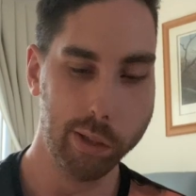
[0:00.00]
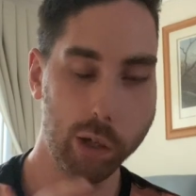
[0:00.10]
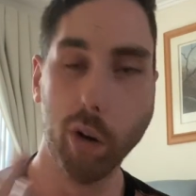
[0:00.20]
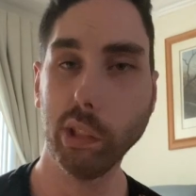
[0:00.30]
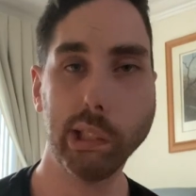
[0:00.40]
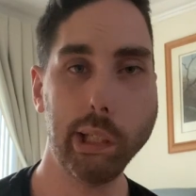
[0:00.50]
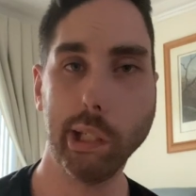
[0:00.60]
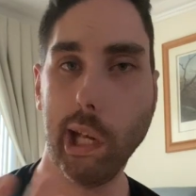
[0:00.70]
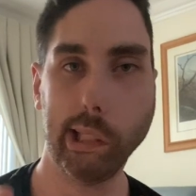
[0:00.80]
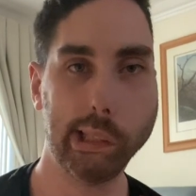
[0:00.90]
obviously, the
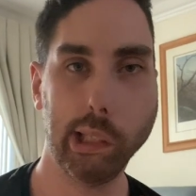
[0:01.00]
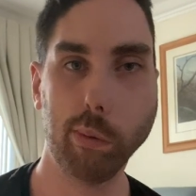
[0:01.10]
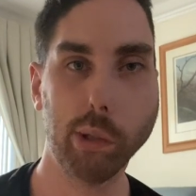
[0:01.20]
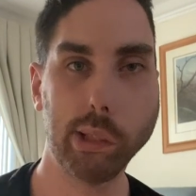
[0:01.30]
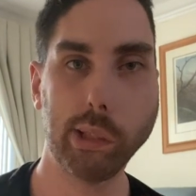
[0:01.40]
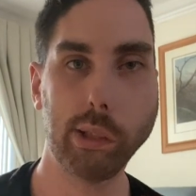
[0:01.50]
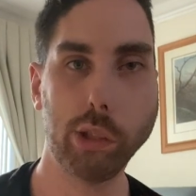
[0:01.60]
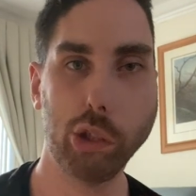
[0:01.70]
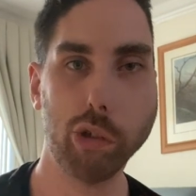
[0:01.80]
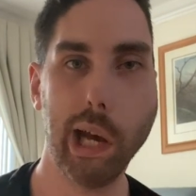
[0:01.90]
next thing was
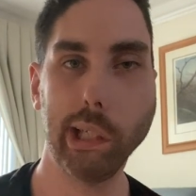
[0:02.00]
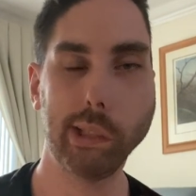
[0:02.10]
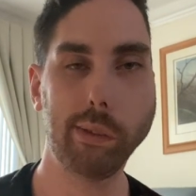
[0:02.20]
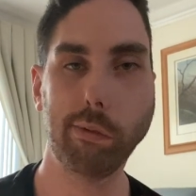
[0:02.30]
to try and